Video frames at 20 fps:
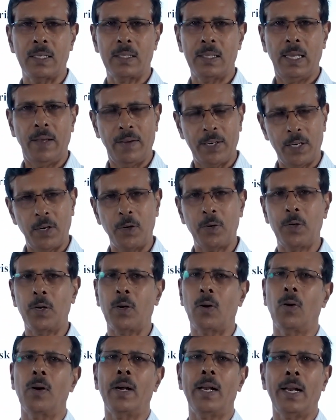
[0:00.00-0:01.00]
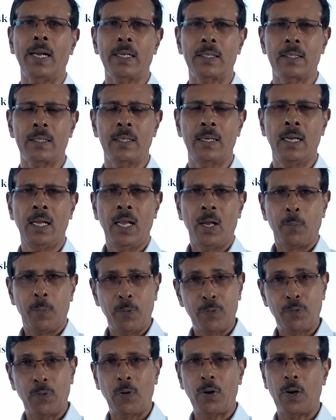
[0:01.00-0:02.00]
They entered into a contract
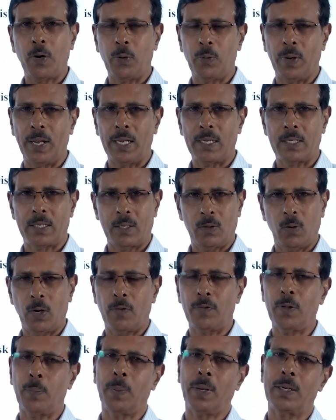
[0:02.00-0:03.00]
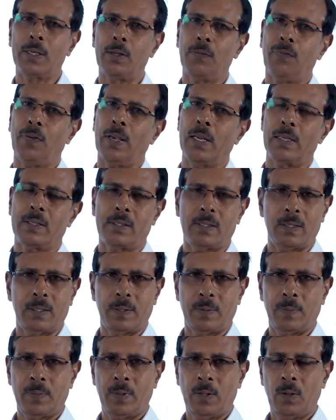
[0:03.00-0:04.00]
before due date. One of the party
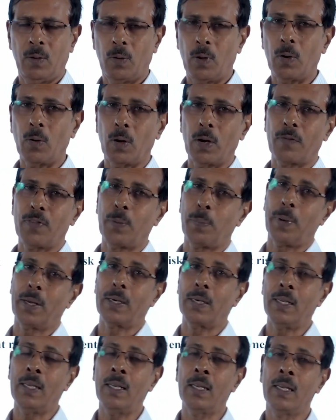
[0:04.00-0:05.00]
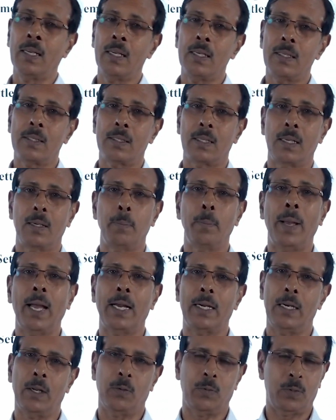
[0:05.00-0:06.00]
fails or one of the party is
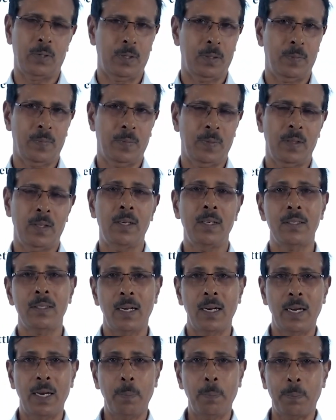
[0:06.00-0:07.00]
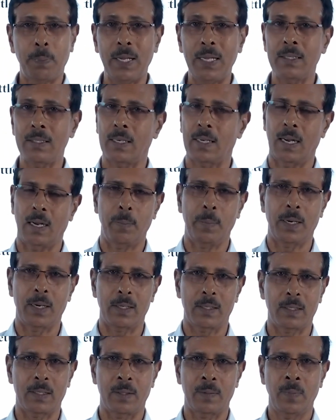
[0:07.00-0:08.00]
backed out. That is called a pre-settlement
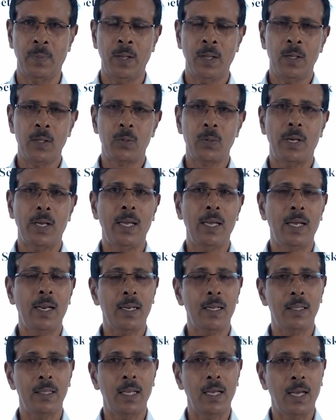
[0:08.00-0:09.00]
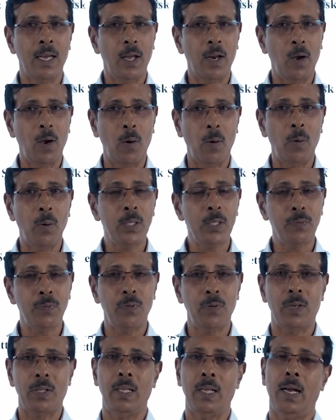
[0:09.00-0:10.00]
risk. So here the loss
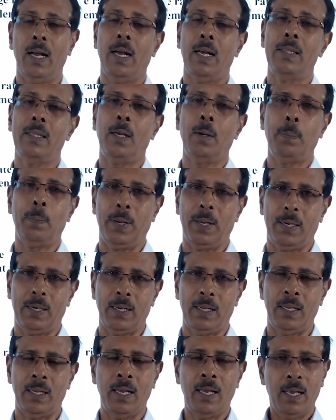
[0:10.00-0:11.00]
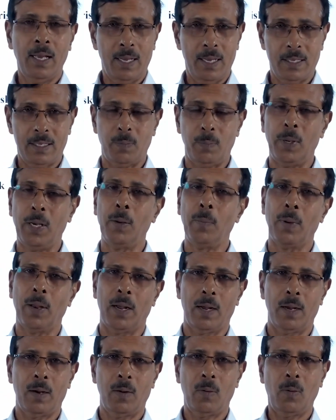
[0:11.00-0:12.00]
for the other party is minimal.
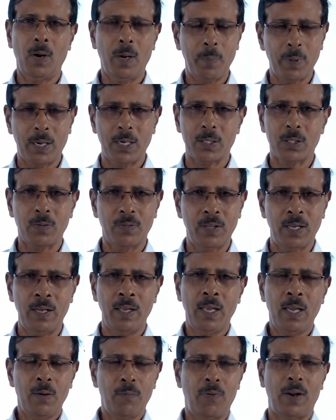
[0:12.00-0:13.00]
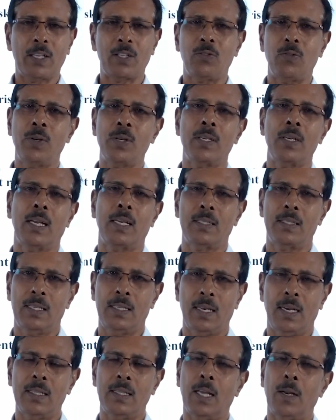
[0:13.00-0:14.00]
Only because of the fluctuation
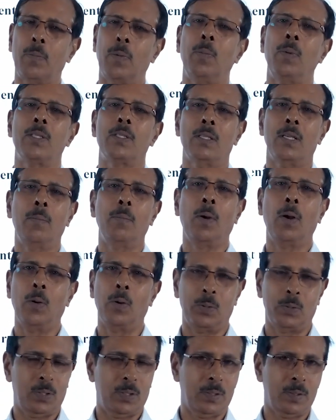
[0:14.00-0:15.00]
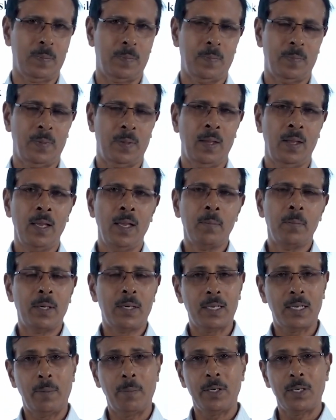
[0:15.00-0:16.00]
exchange rate, there may be some loss.
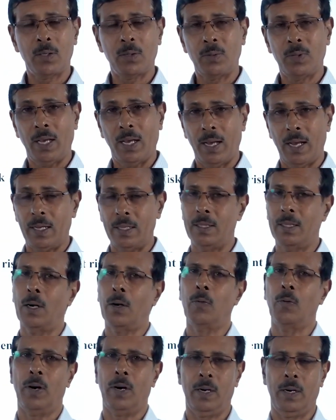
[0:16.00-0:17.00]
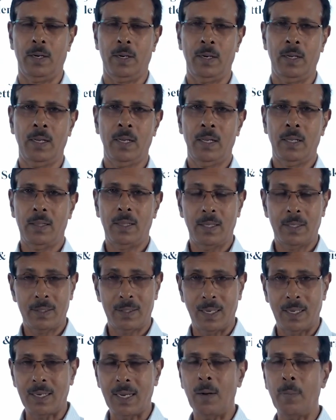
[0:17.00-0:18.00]
But coming to the other one, the
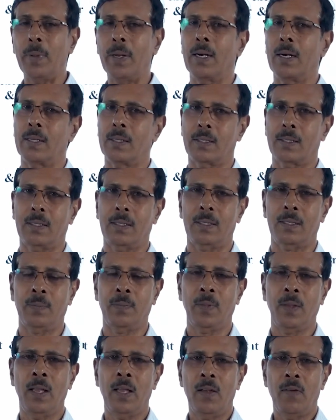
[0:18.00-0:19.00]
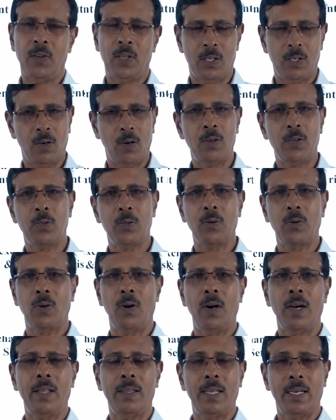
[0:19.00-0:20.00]
settlement risk, which is also
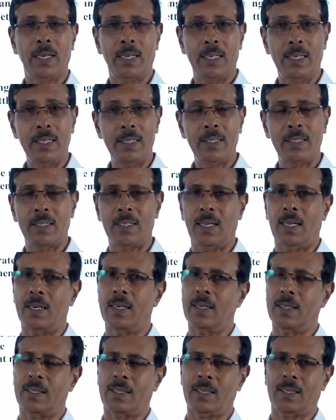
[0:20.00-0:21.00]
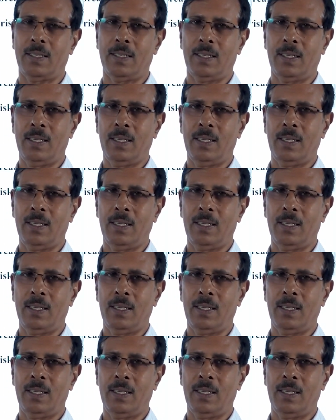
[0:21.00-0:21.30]
called the Herstatt risk.